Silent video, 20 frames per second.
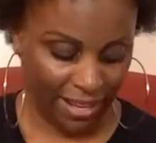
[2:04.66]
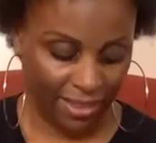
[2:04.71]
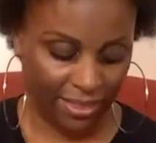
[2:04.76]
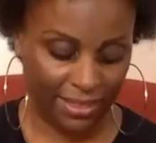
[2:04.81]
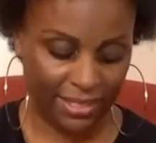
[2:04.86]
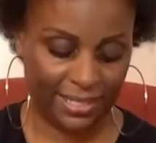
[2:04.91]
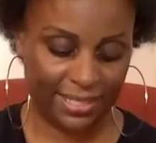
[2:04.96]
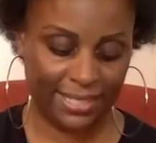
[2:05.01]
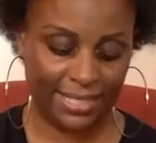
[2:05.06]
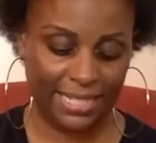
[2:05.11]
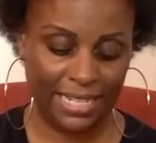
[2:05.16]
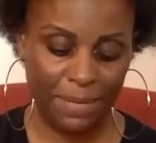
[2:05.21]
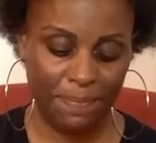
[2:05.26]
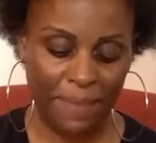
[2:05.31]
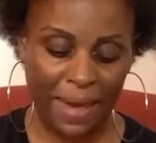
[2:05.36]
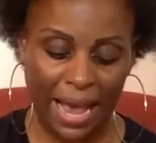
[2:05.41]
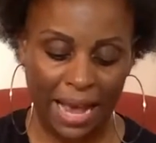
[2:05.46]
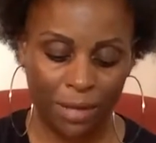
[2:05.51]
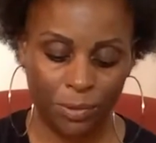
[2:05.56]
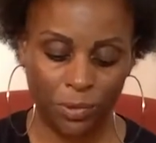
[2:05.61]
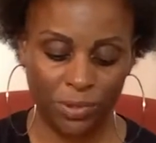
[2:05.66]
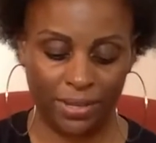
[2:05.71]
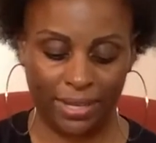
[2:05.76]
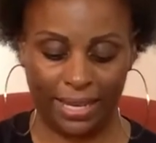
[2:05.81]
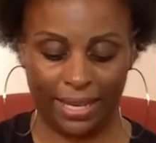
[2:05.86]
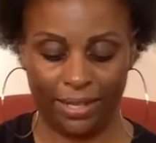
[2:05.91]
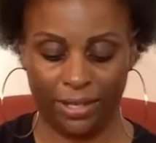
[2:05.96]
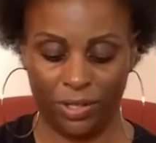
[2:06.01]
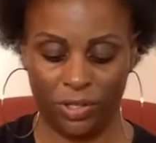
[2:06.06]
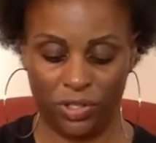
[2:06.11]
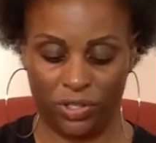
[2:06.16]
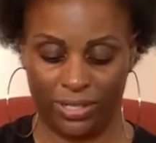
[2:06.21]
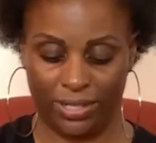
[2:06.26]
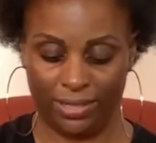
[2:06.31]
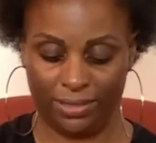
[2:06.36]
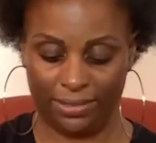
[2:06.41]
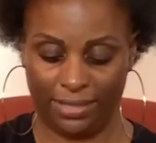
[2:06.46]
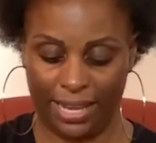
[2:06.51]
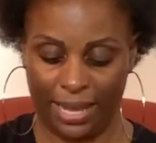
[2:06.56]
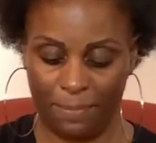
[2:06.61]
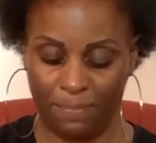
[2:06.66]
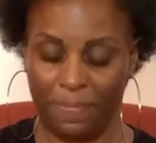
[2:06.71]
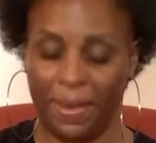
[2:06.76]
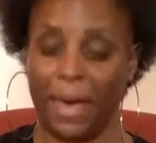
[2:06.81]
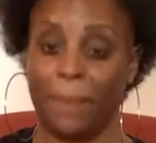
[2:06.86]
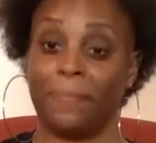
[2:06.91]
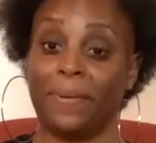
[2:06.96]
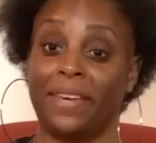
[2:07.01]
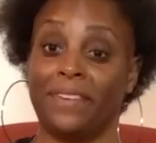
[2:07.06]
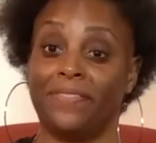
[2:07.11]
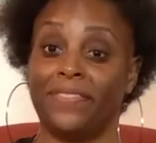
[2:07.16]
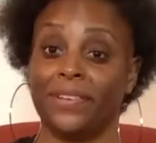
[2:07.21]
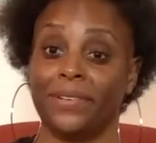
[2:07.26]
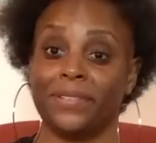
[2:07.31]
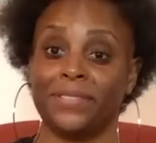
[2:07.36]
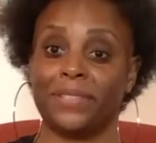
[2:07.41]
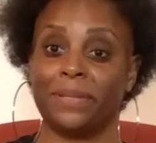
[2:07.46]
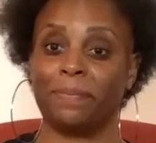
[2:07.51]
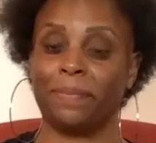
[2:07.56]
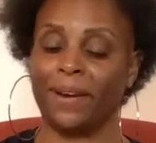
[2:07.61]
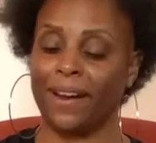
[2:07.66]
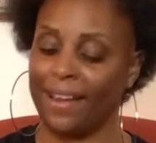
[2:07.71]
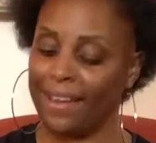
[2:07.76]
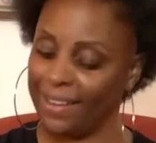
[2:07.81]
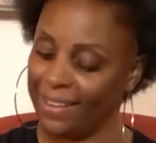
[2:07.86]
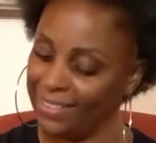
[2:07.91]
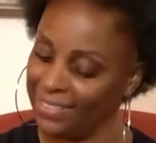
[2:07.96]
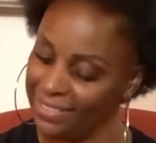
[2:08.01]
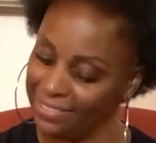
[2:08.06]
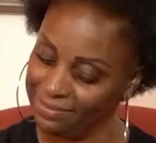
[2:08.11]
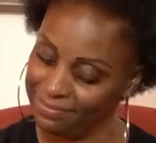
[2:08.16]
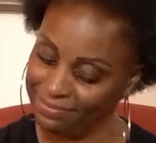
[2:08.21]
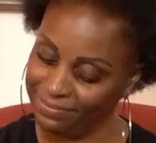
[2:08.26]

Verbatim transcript: The city pounds with energy, and Pepe feels the pride,